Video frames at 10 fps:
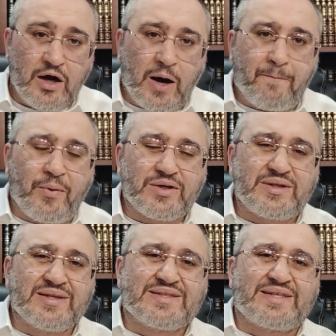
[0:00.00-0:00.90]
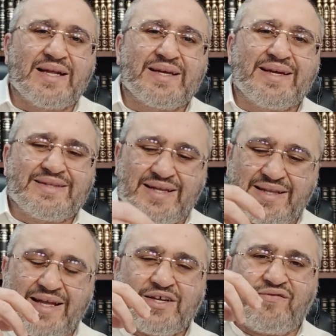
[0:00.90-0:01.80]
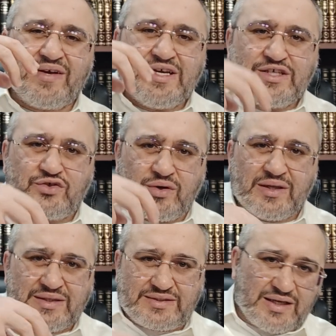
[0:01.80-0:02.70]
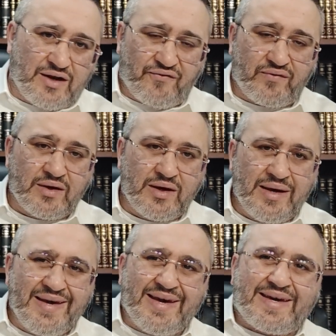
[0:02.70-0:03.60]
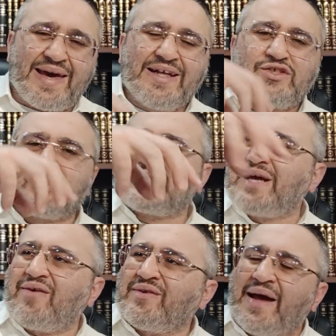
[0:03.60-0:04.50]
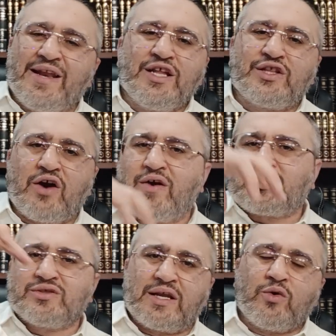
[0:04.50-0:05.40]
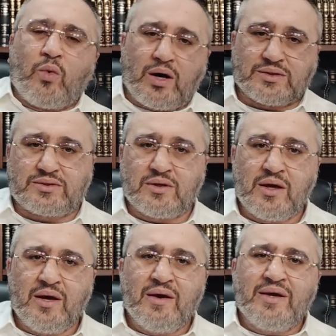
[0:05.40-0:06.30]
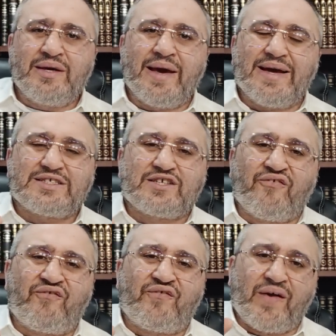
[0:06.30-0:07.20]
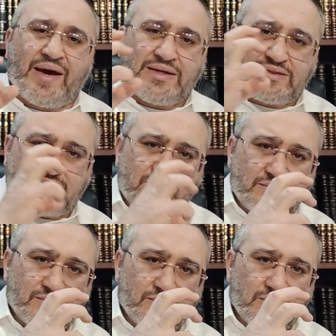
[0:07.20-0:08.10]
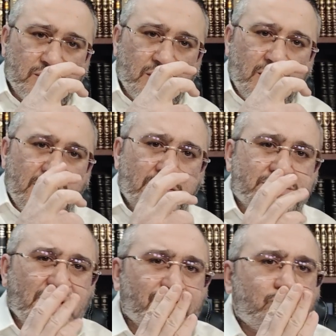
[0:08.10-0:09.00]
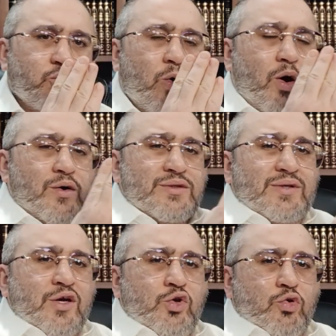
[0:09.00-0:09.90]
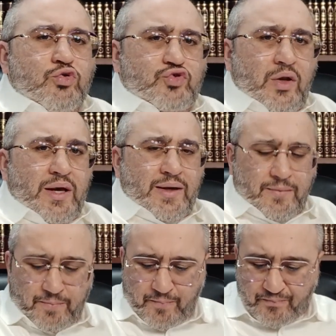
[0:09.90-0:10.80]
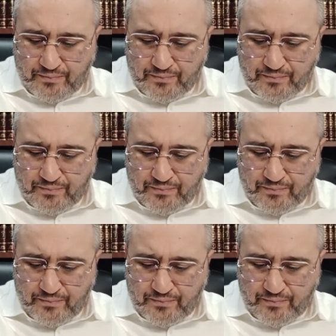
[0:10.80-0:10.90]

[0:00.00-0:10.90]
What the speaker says: A person is standing in the land of Israel itself. He can't just daven any direction that he wants. He has to face himself towards Yerushalayim.